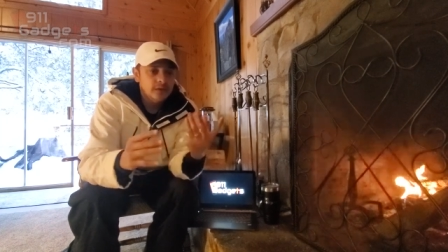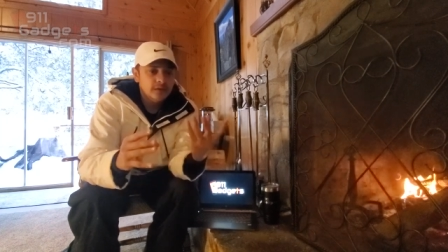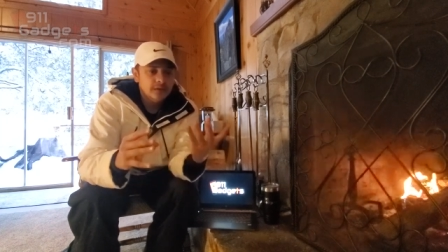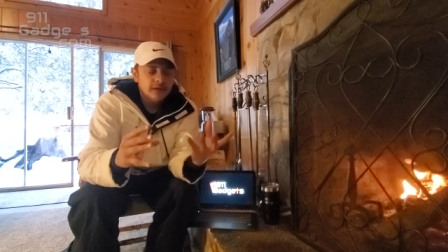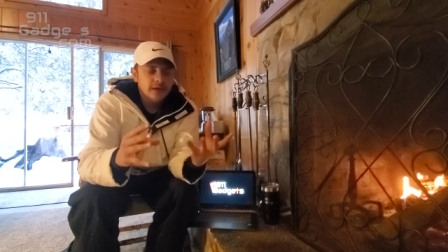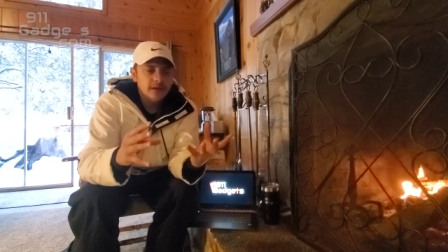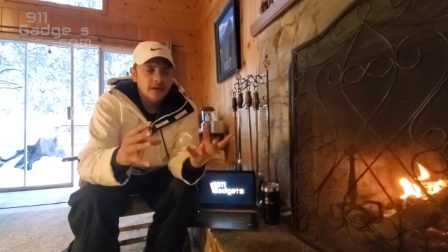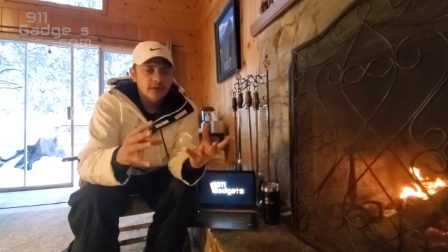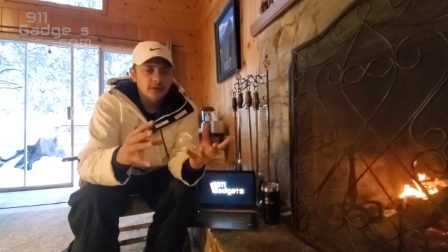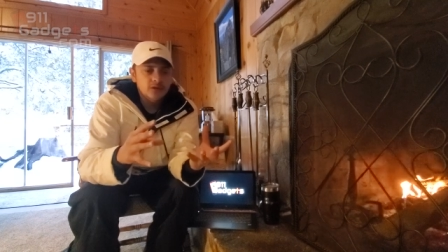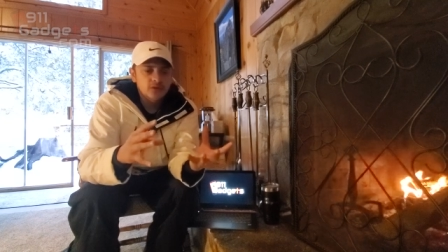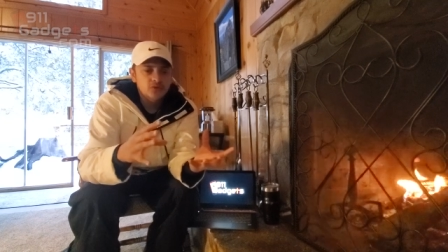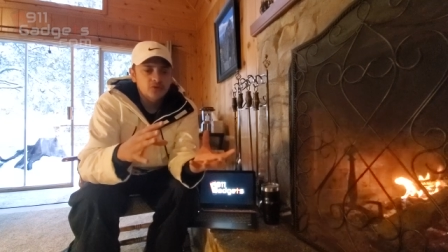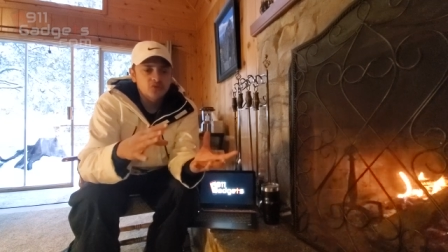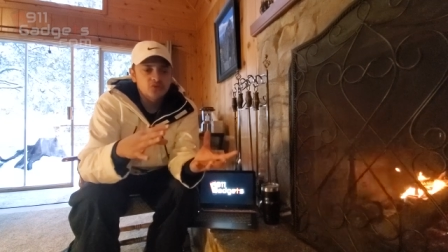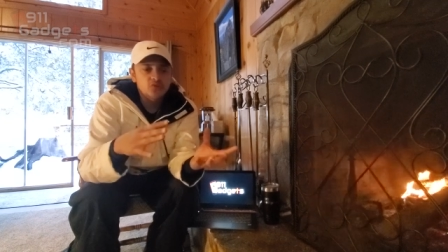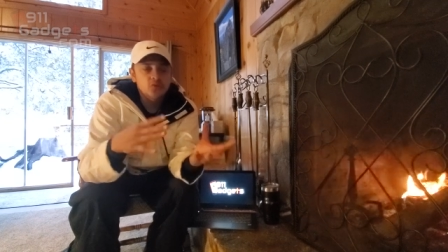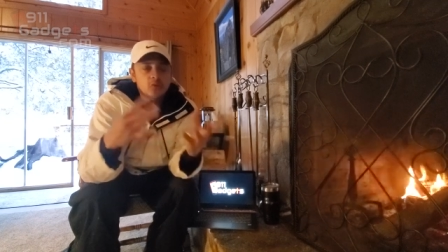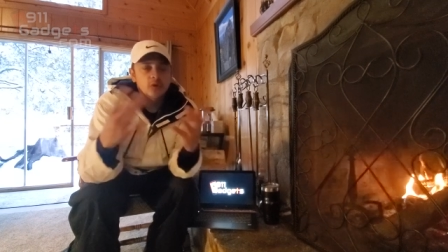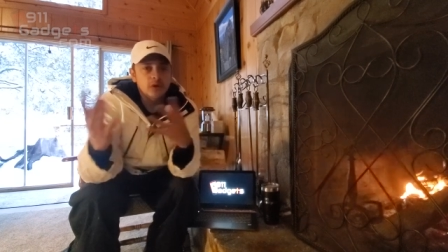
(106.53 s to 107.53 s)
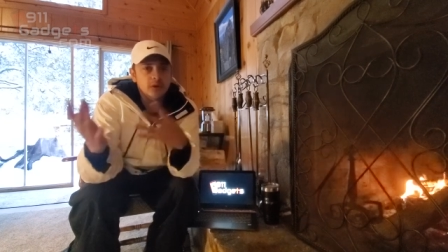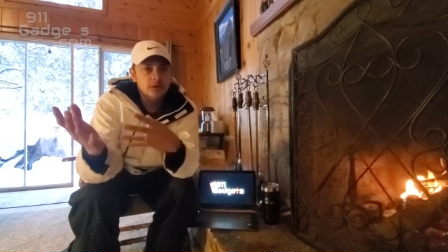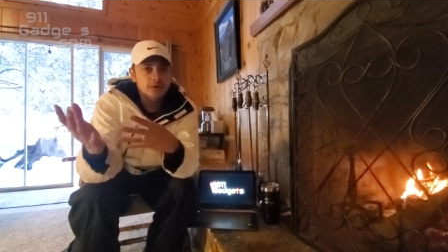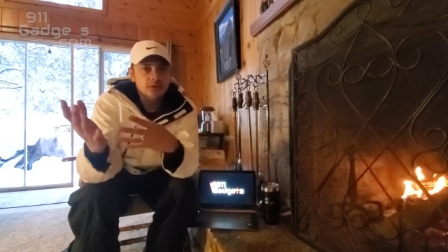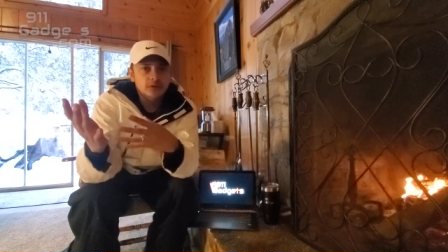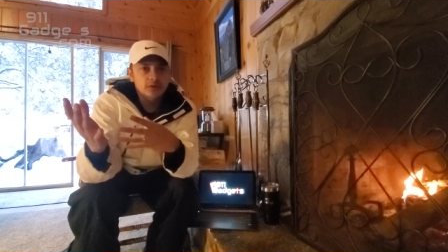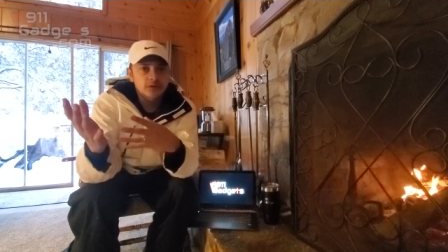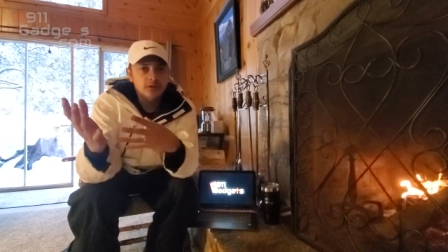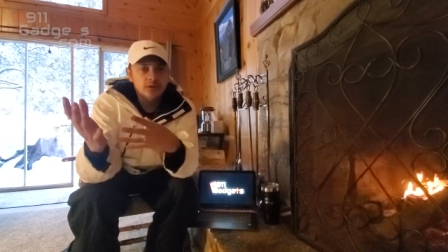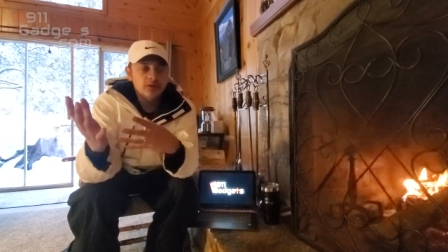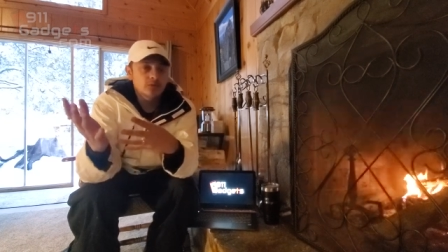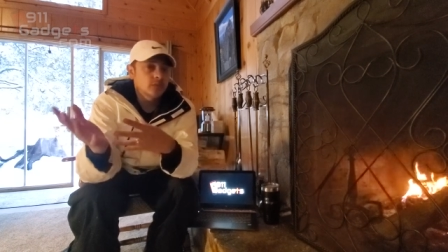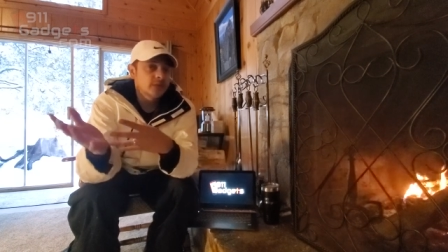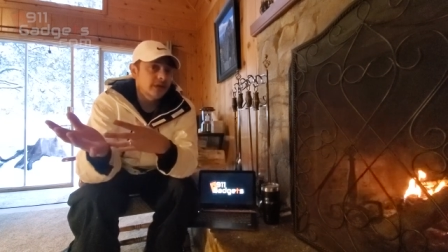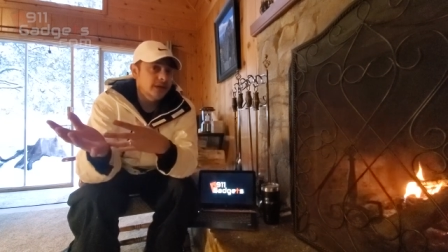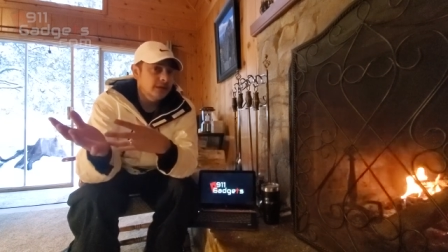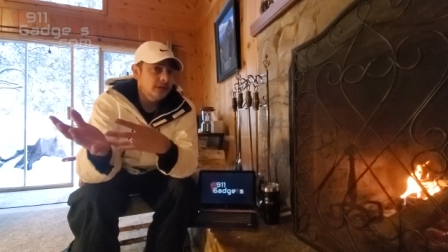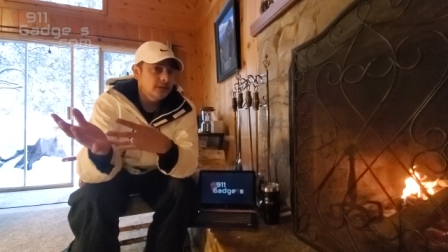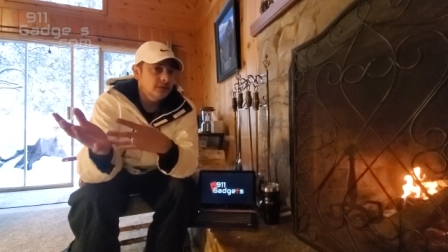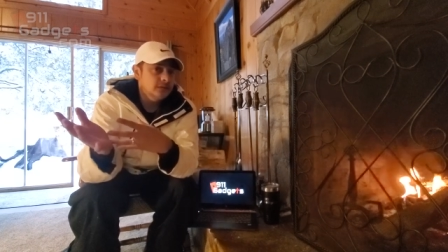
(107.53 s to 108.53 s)
and you do want another
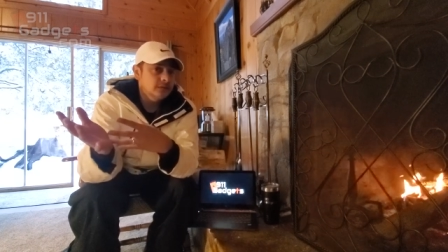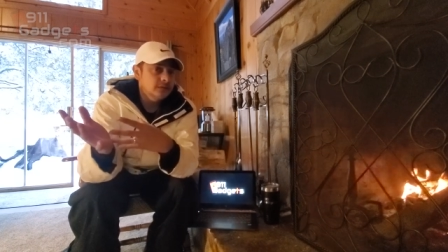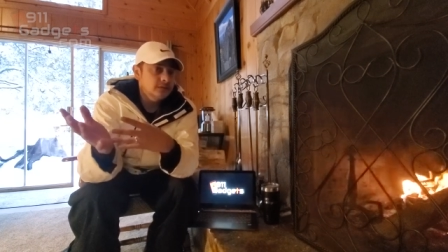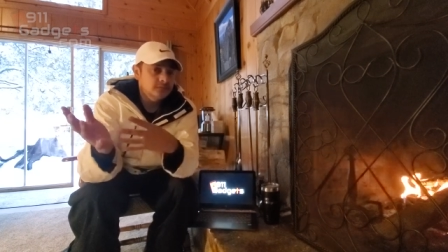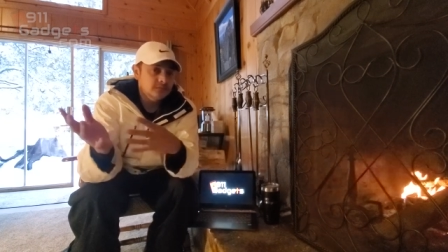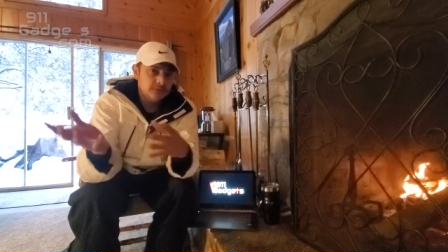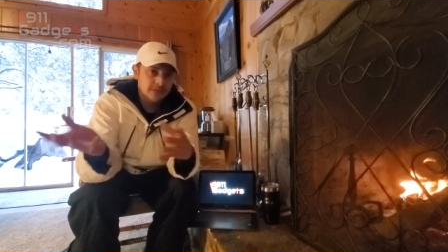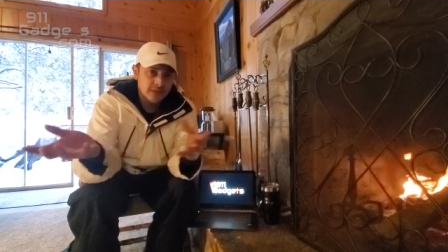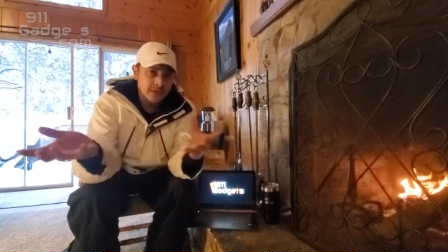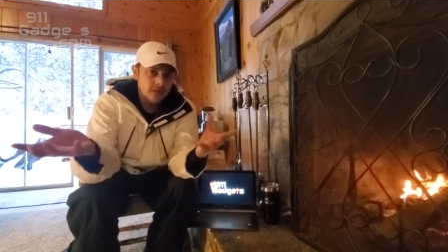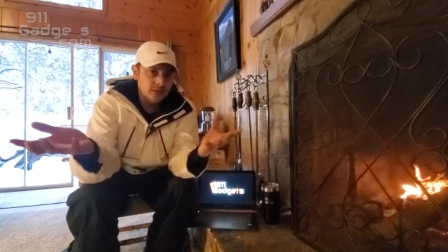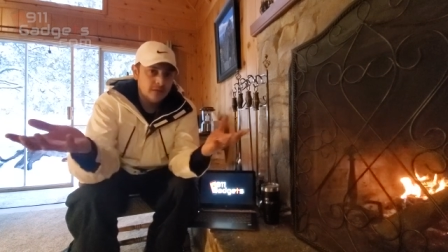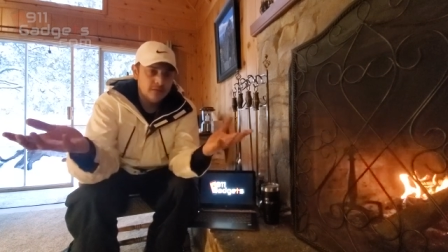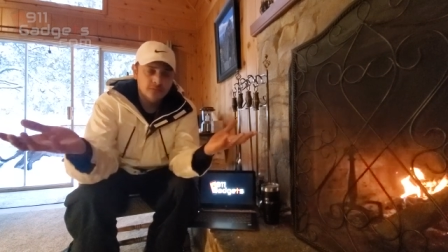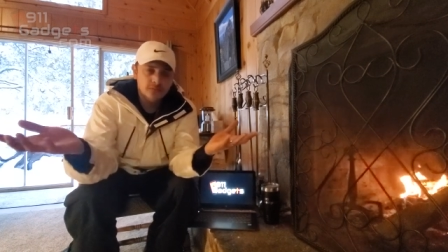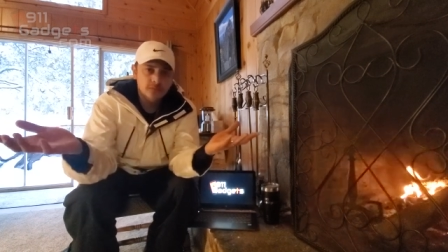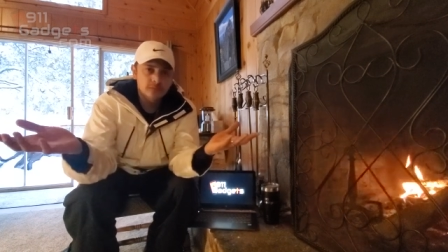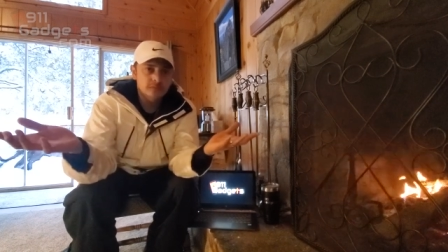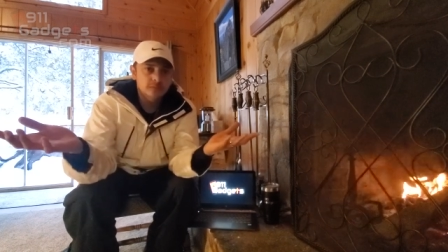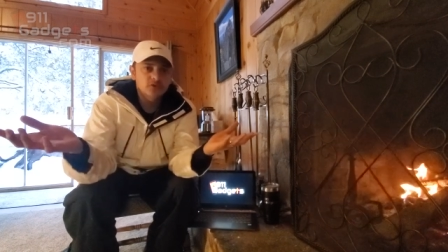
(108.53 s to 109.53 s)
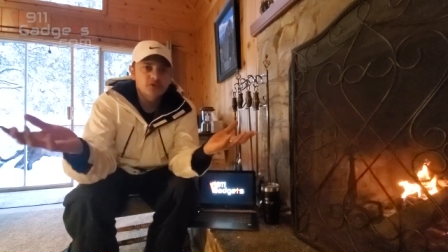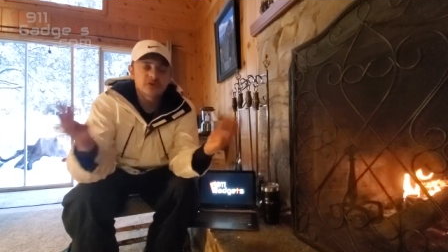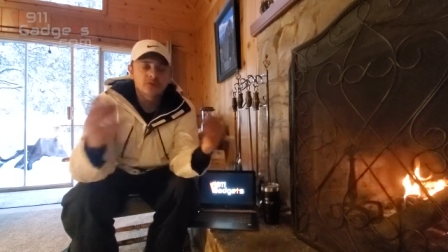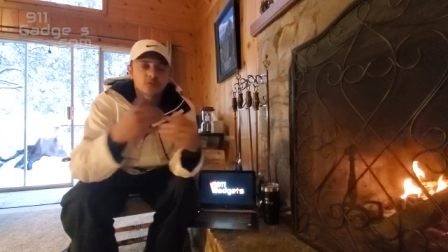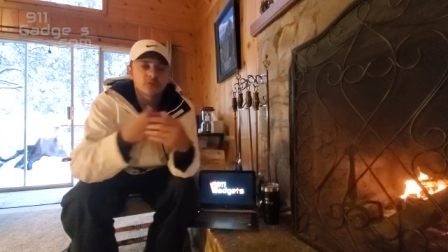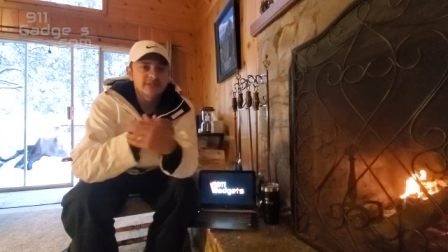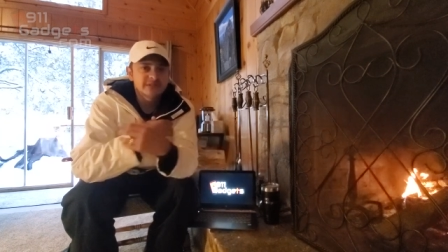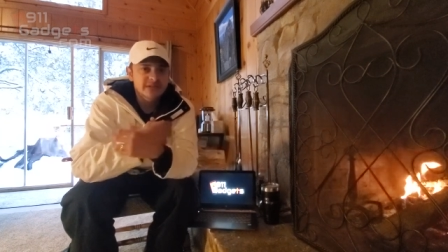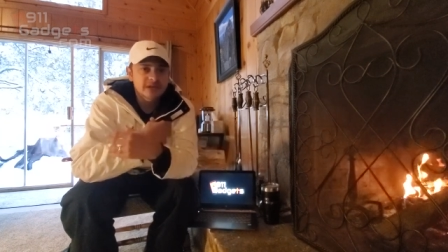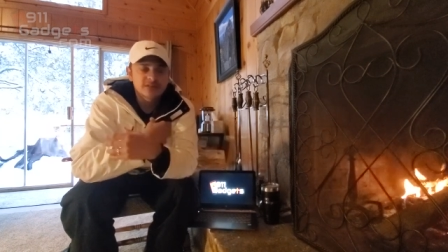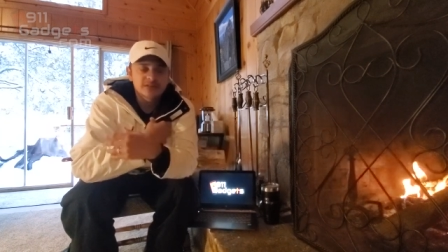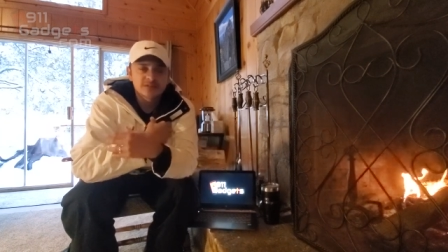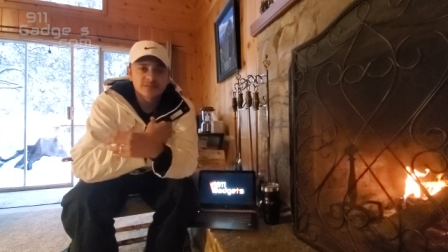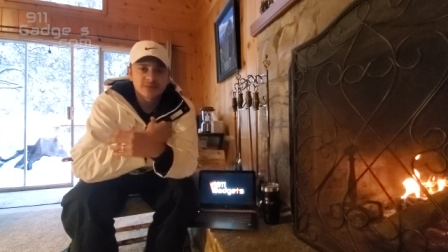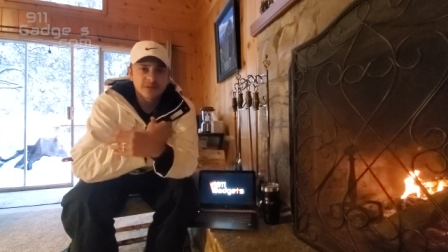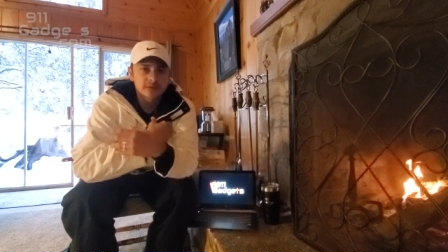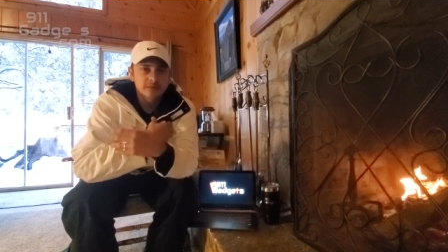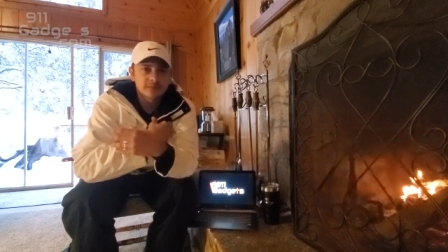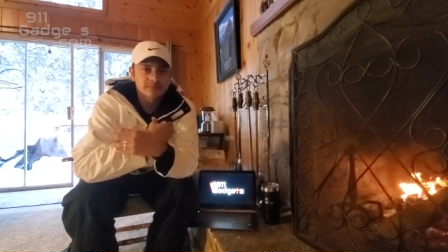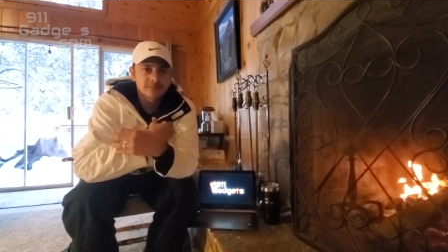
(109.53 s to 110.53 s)
way, then you can reach out to
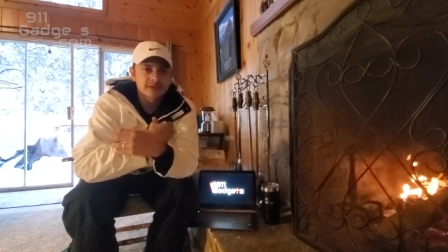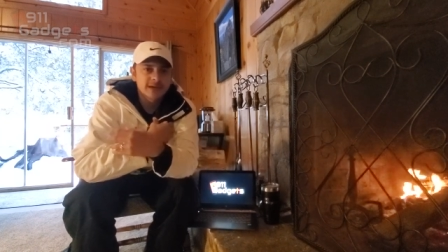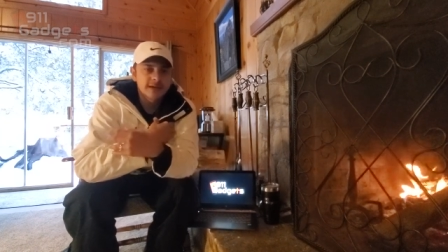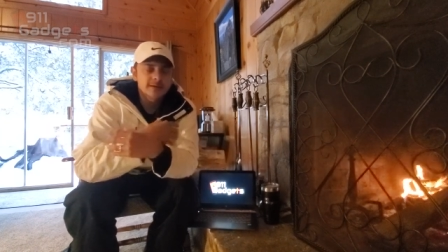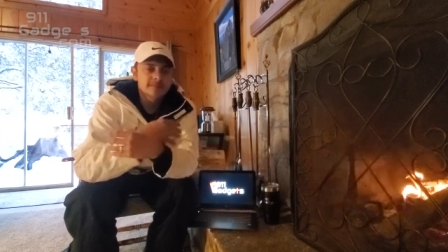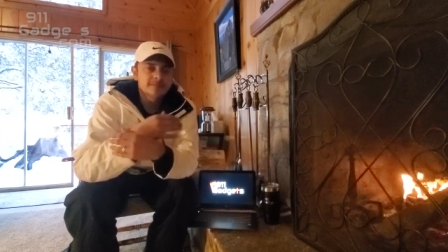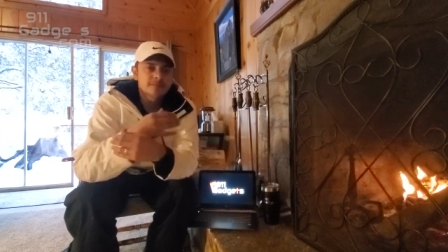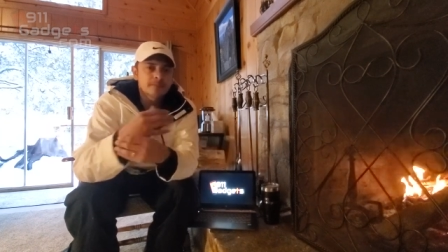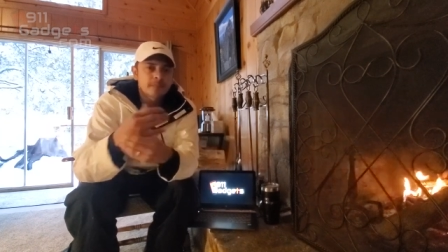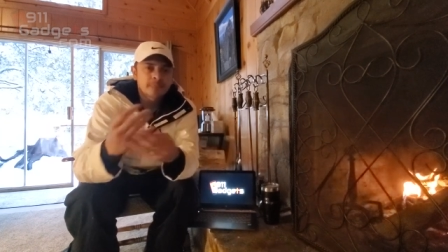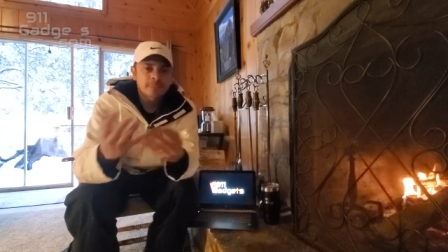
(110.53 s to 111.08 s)
me, okay?